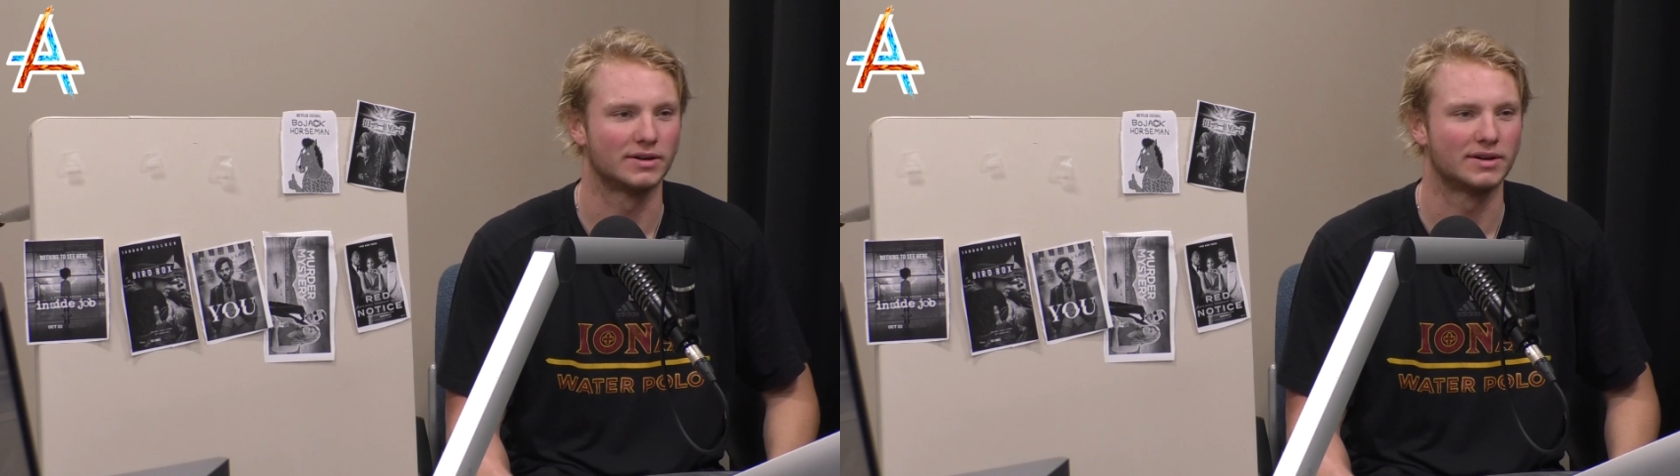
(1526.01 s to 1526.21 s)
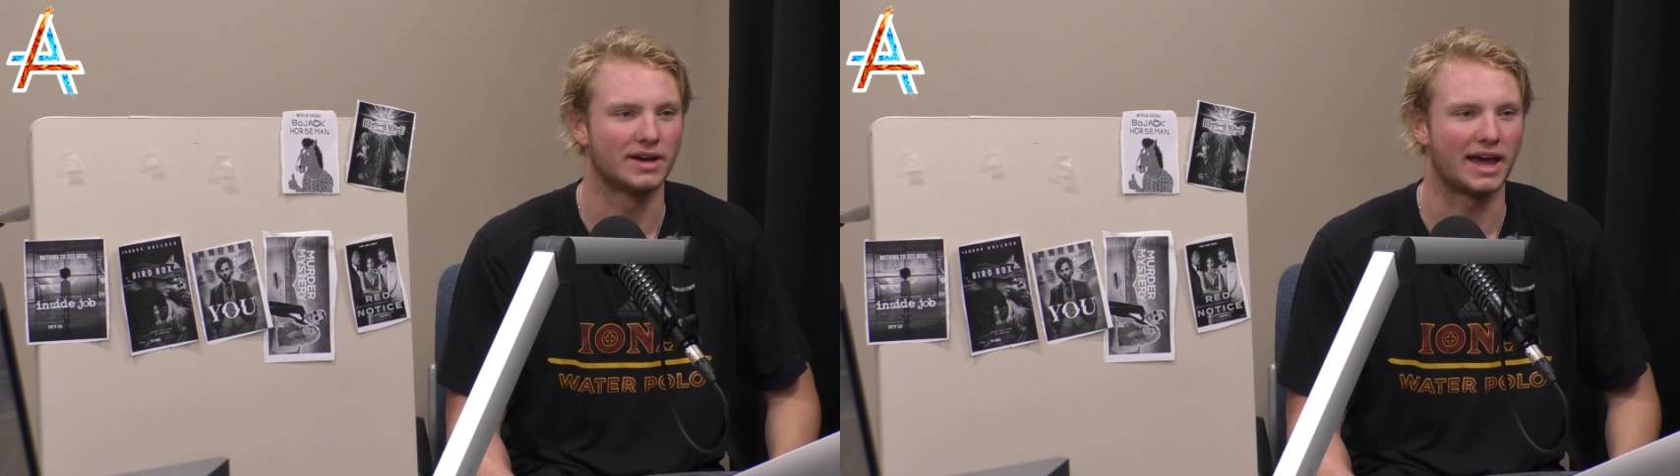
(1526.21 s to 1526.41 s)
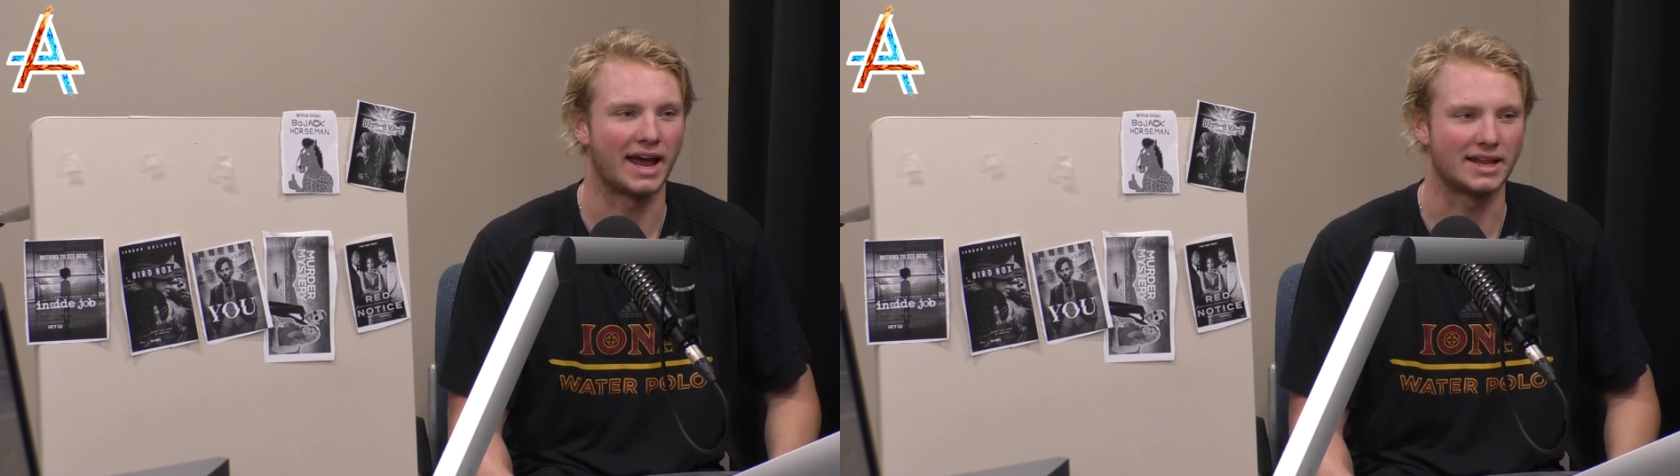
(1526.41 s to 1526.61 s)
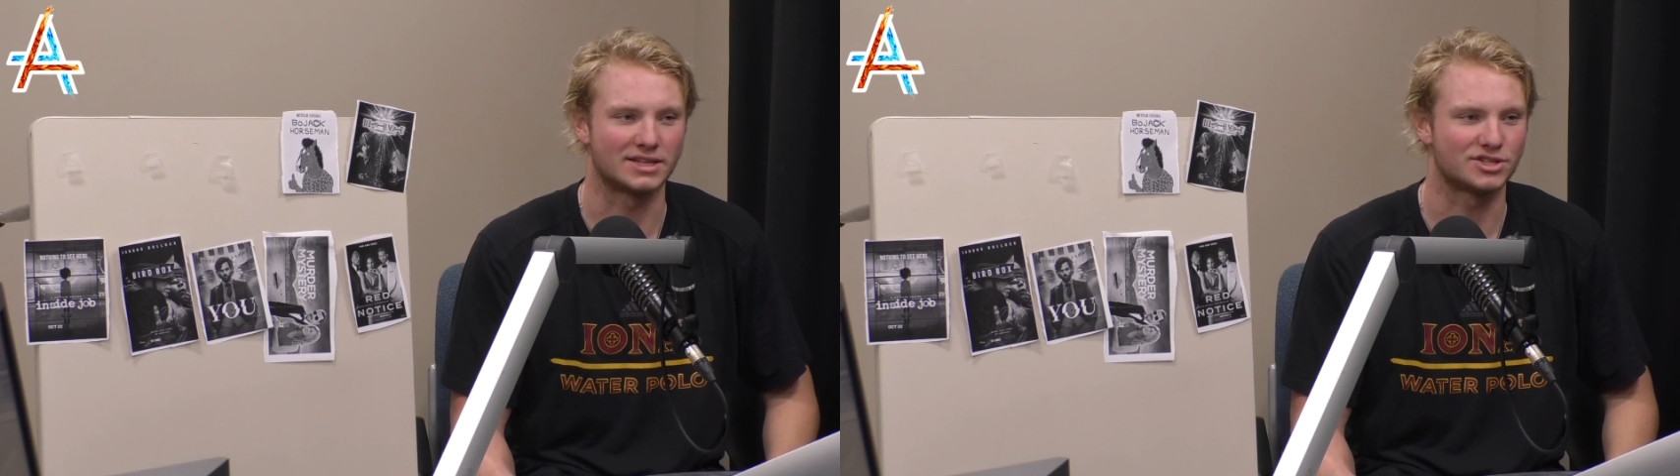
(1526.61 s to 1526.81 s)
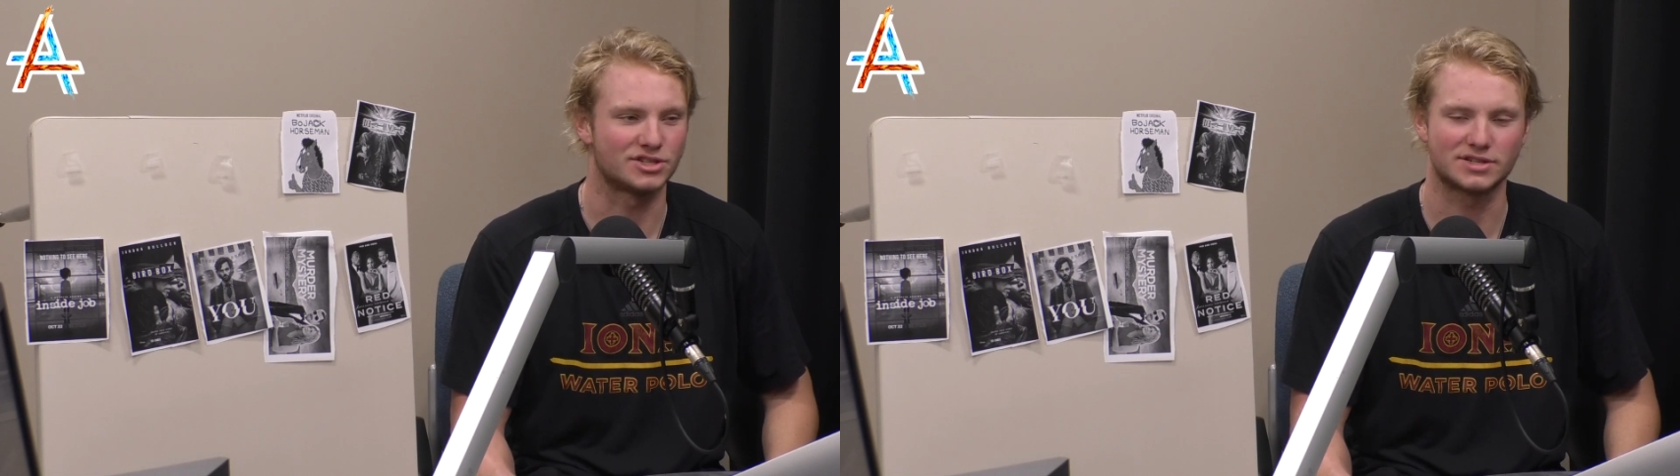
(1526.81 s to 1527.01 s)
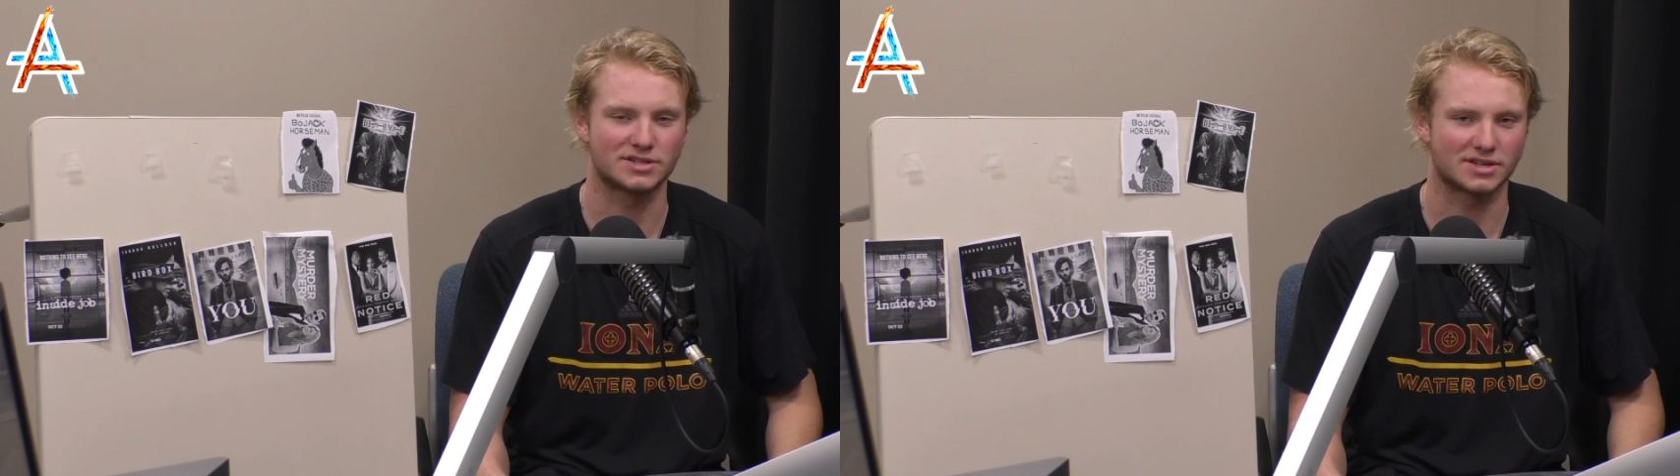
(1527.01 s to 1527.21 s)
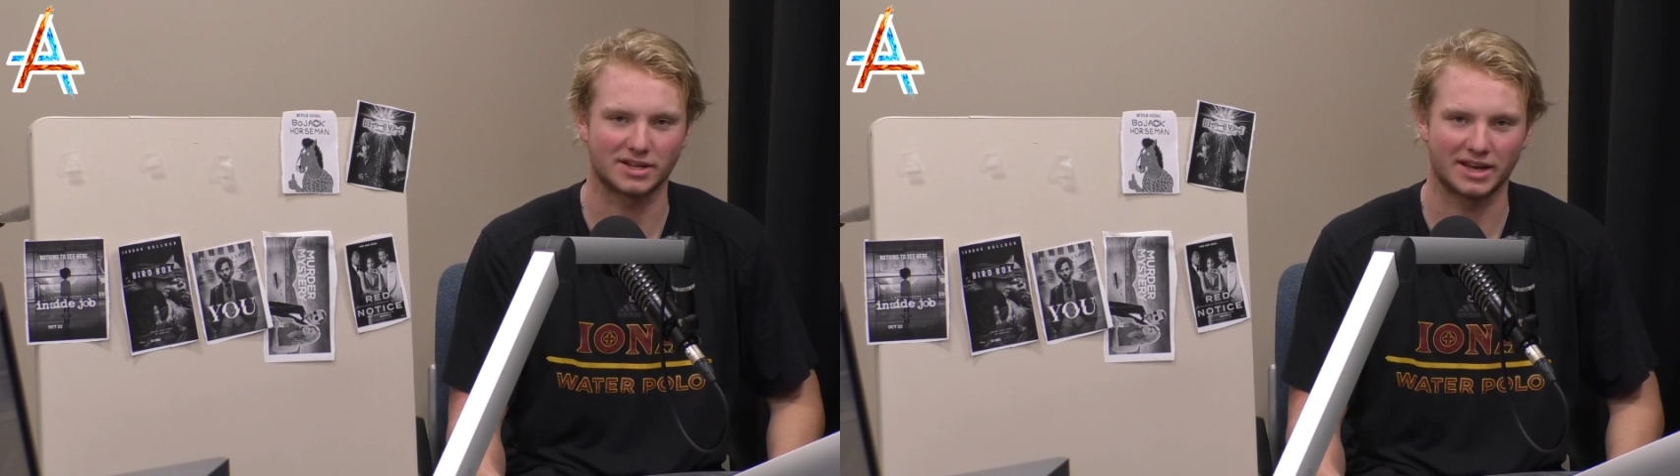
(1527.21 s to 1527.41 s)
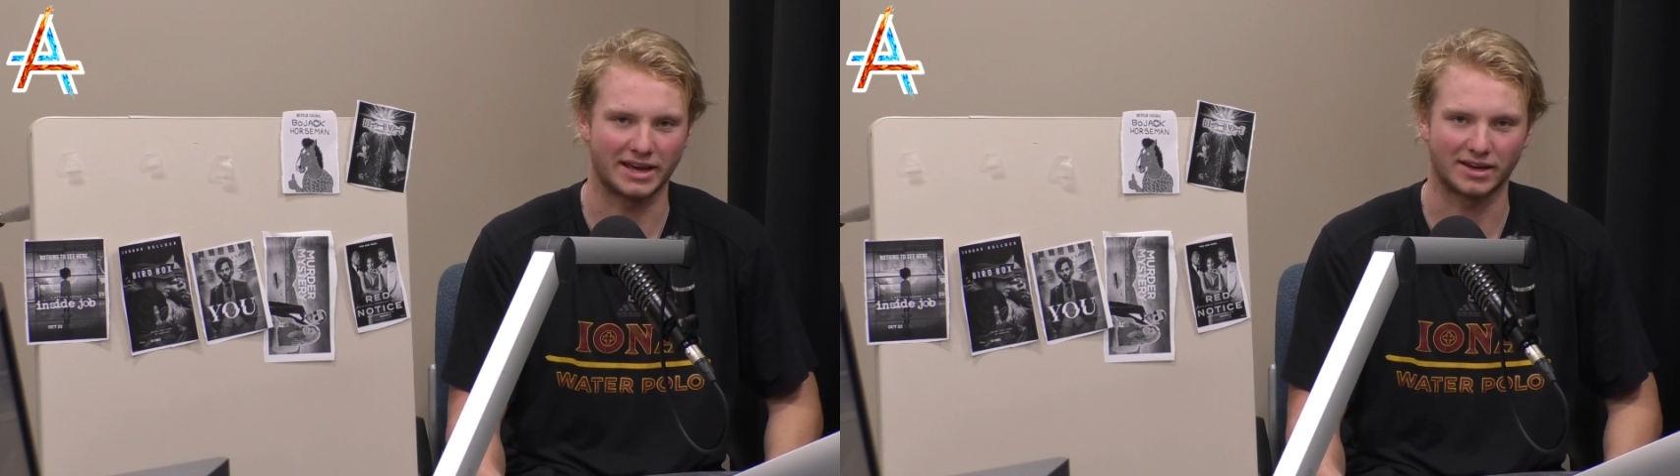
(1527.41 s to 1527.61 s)
and it's just
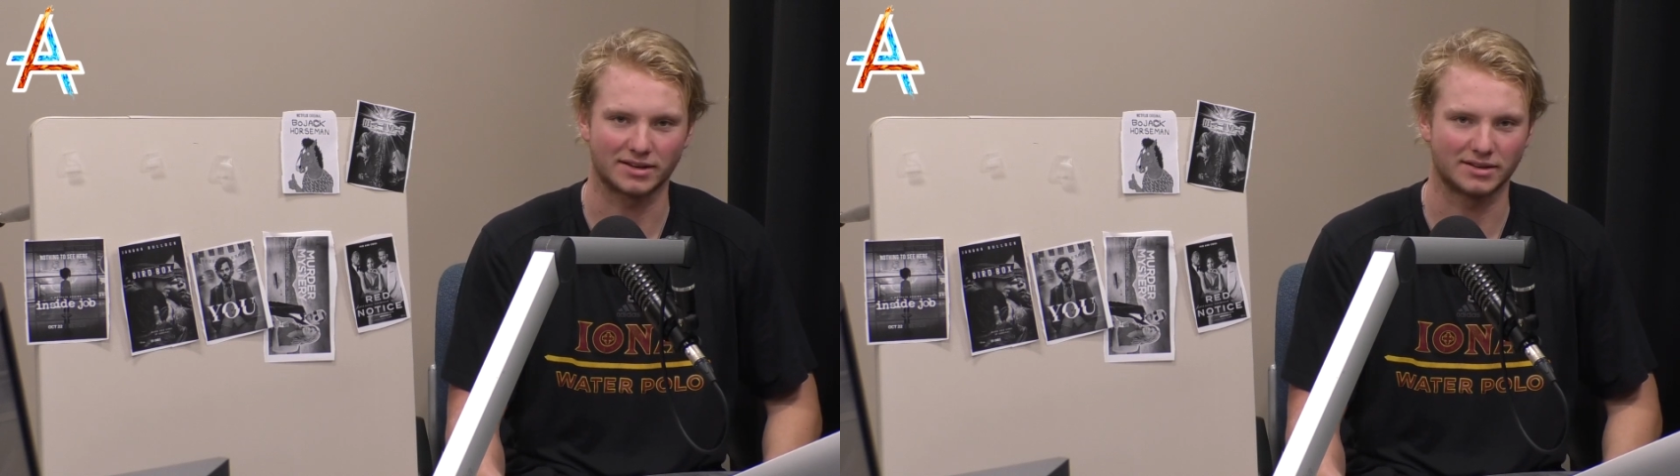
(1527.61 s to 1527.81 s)
like